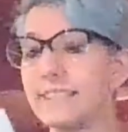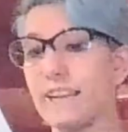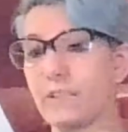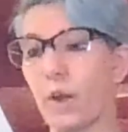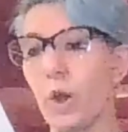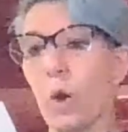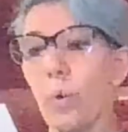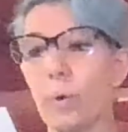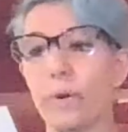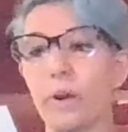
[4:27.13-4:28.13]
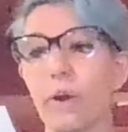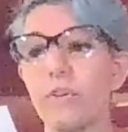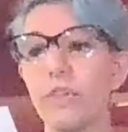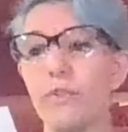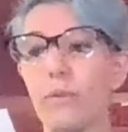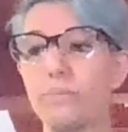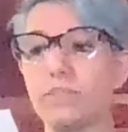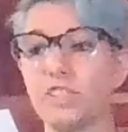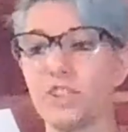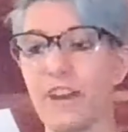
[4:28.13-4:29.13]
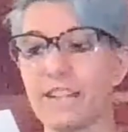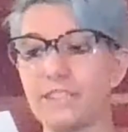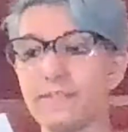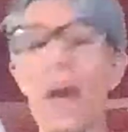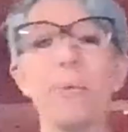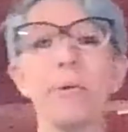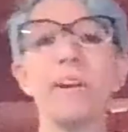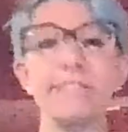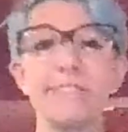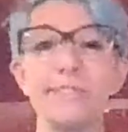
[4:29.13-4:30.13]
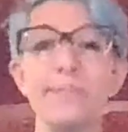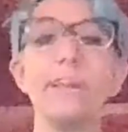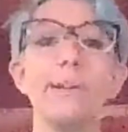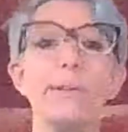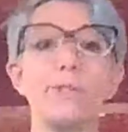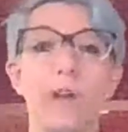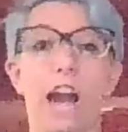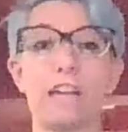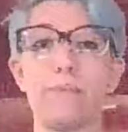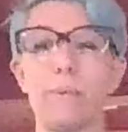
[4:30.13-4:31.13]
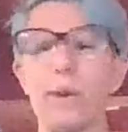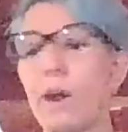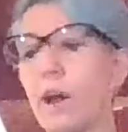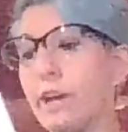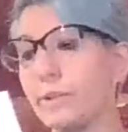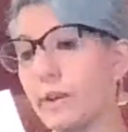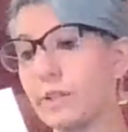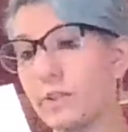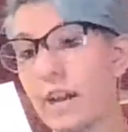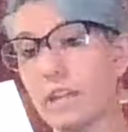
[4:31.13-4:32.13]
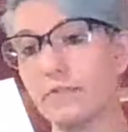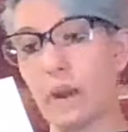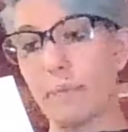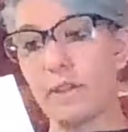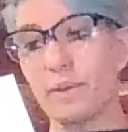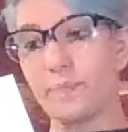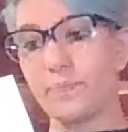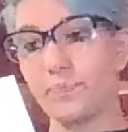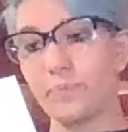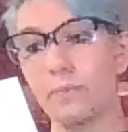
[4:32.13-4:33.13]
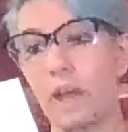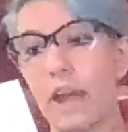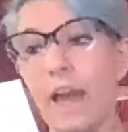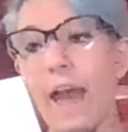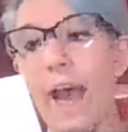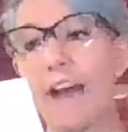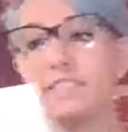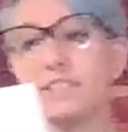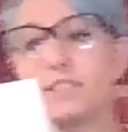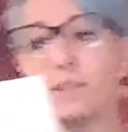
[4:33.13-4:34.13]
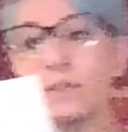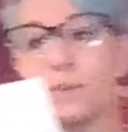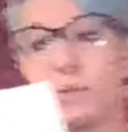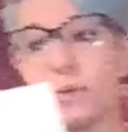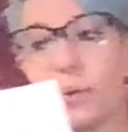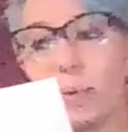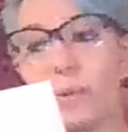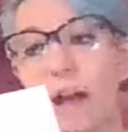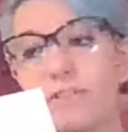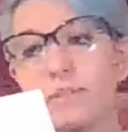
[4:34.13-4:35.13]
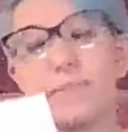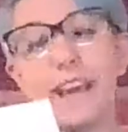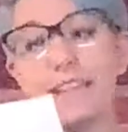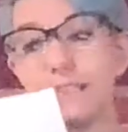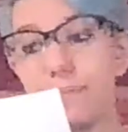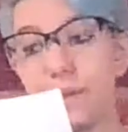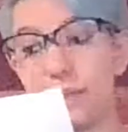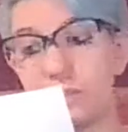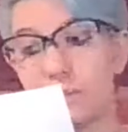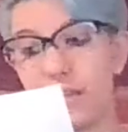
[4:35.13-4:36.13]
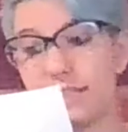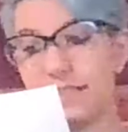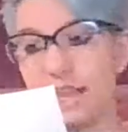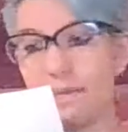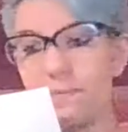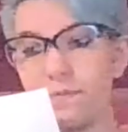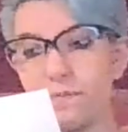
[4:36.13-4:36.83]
schedule, we will go over the forms of trash and we will introduce a new trash member to our trash family. And to conclude, we will have some guest speakers with us today.